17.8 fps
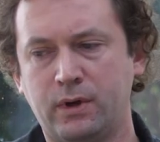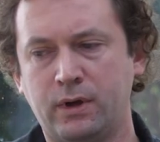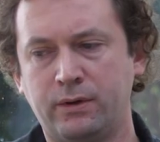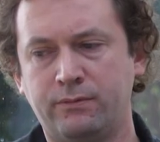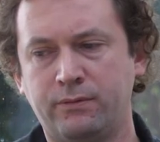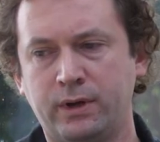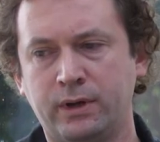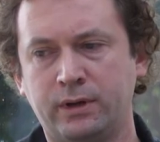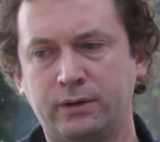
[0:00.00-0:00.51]
I
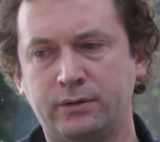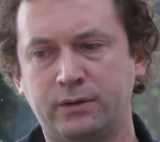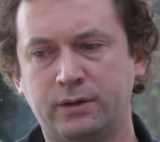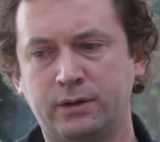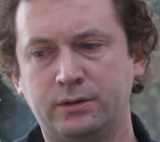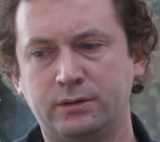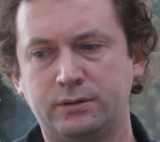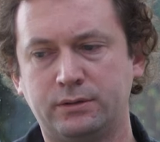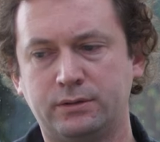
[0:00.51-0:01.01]
think
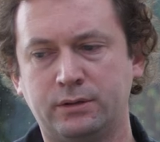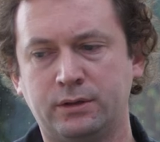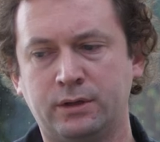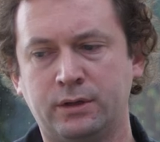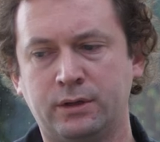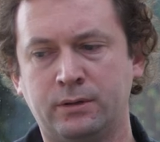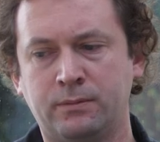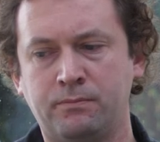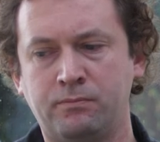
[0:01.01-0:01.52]
that
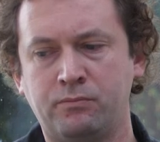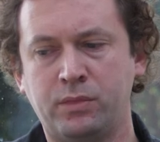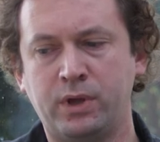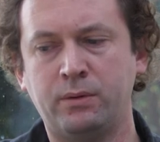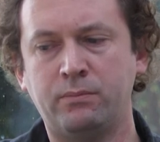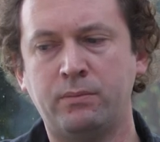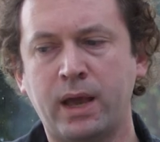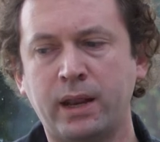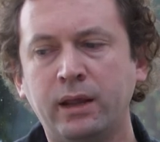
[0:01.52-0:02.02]

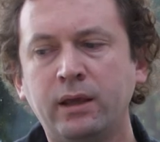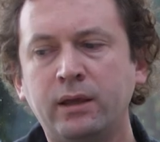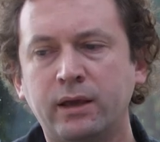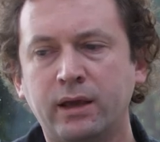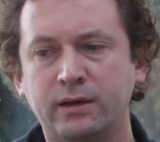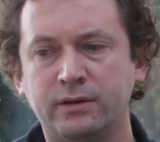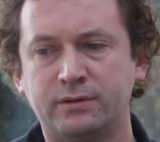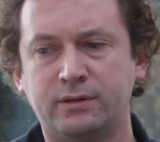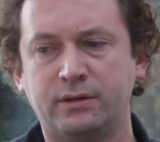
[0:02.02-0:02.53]
in many
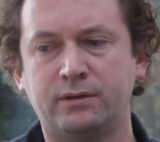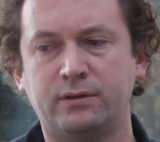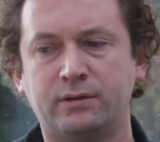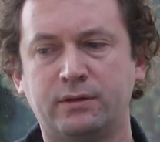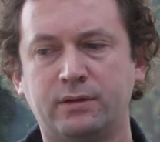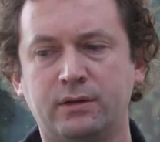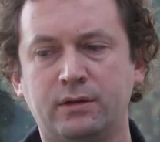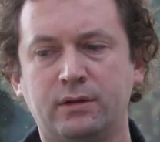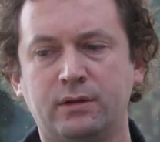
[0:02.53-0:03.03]

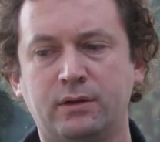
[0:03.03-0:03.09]
cases